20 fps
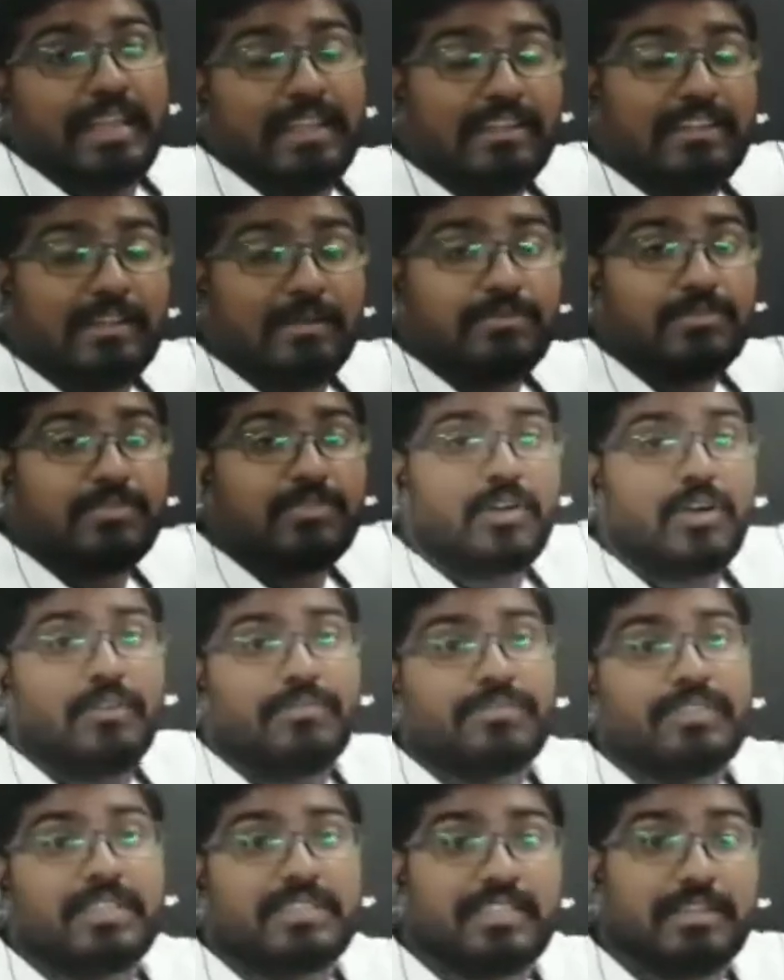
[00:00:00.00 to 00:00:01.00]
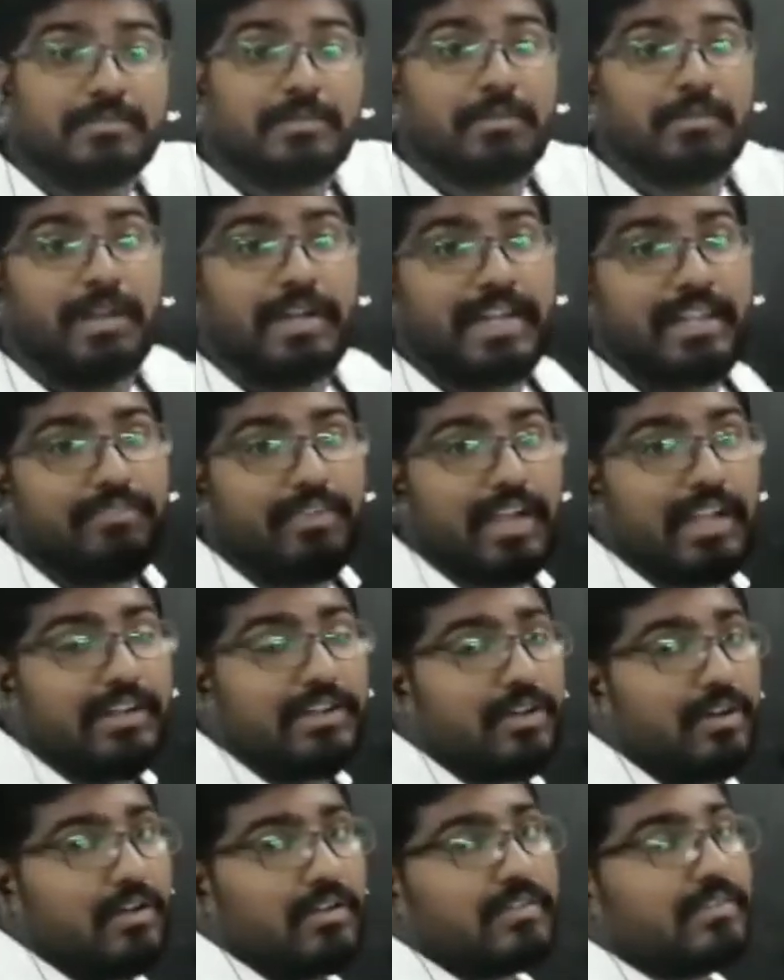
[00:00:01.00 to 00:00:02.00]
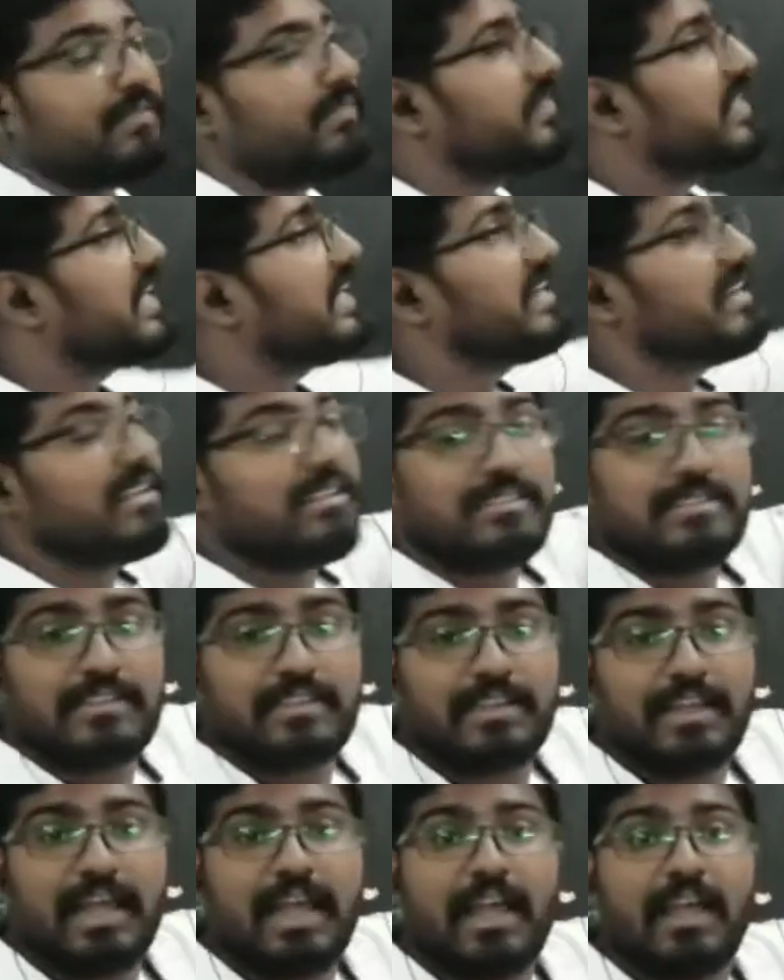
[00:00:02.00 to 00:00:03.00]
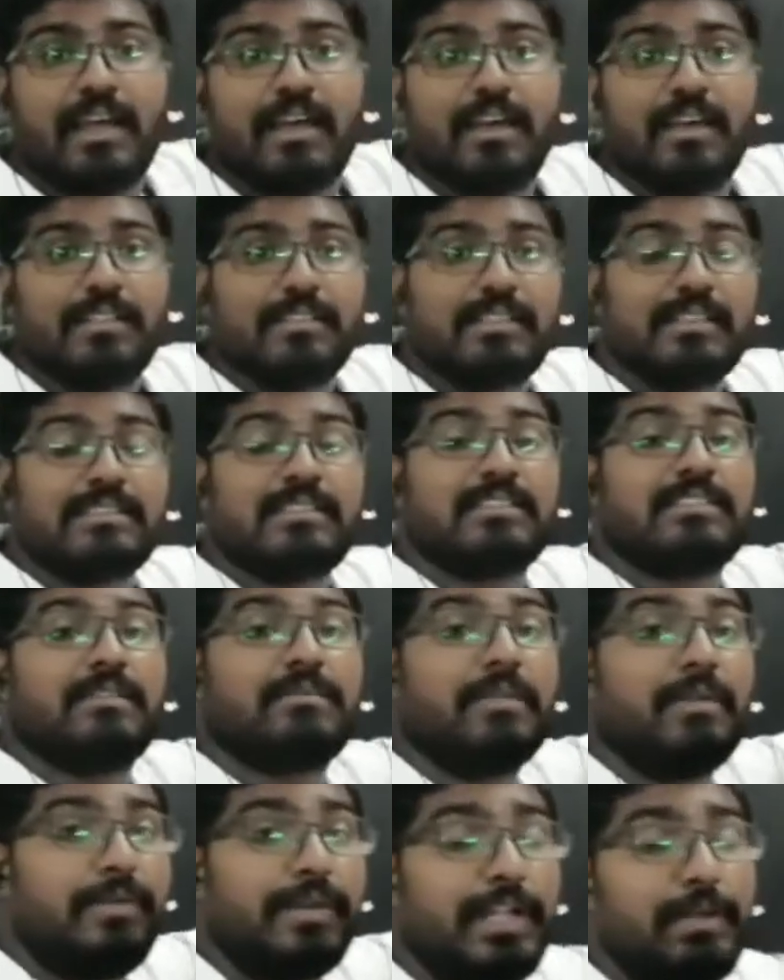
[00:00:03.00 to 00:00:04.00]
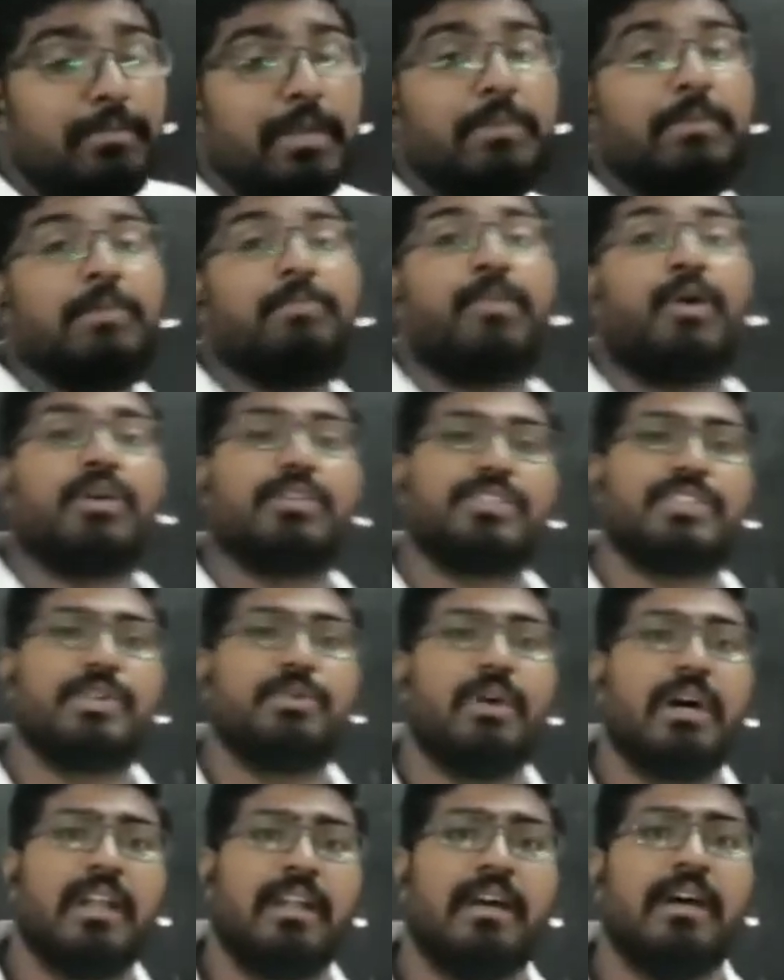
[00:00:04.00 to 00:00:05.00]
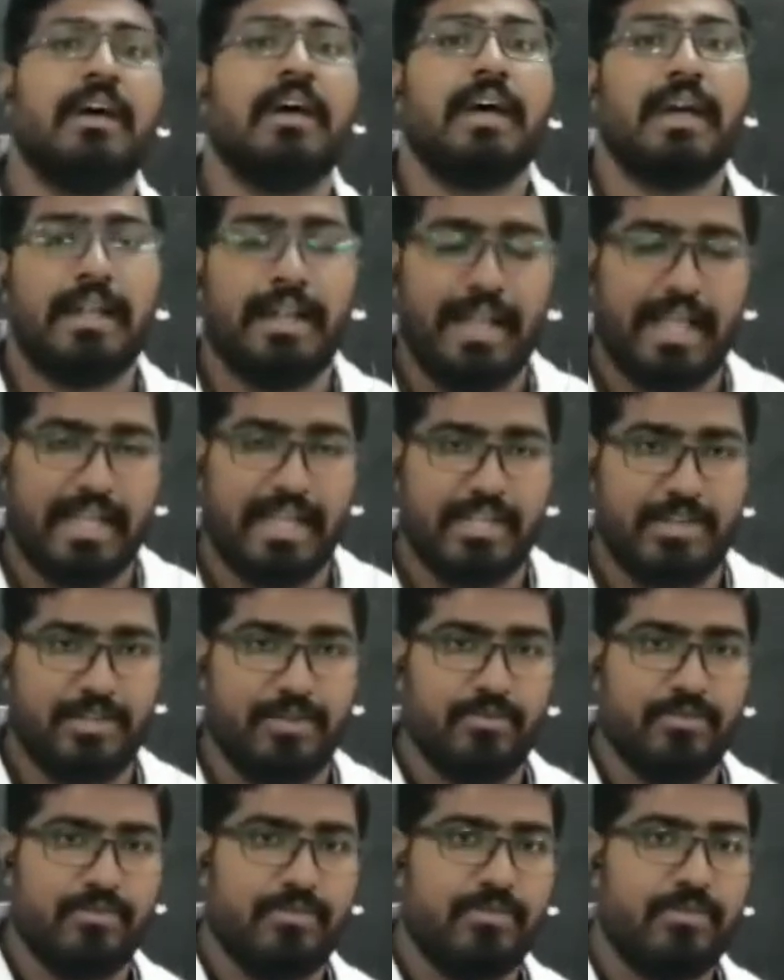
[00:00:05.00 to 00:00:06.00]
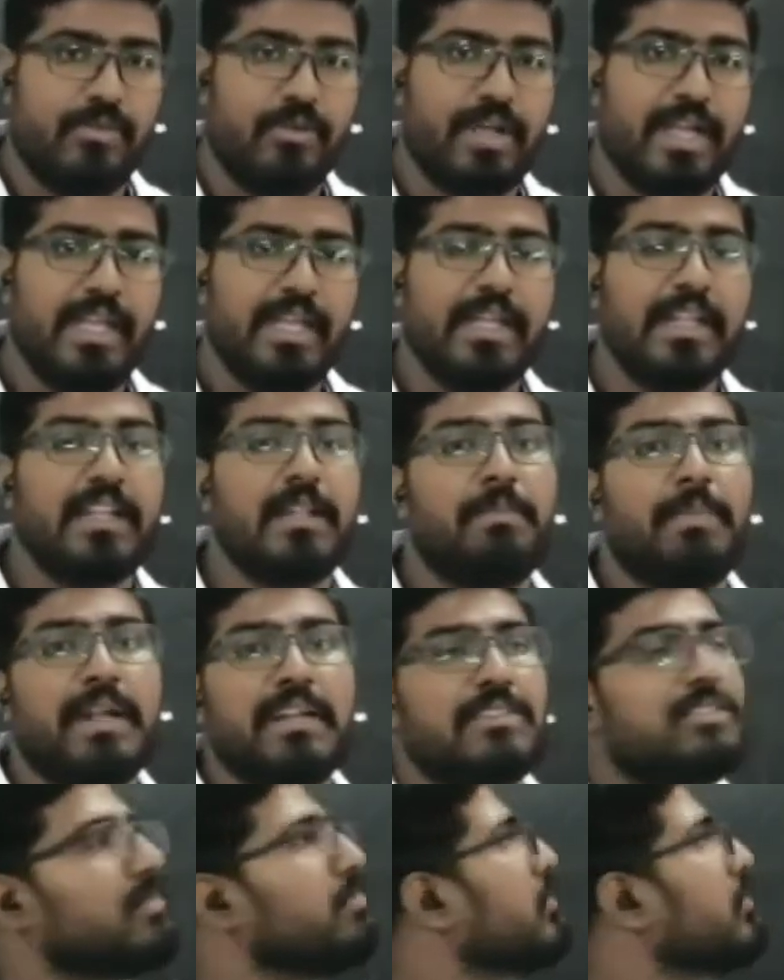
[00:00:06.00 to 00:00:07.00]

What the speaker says: In terms of susceptibility, if I talk, that is the susceptibility may be positive or negative. Okay, it depends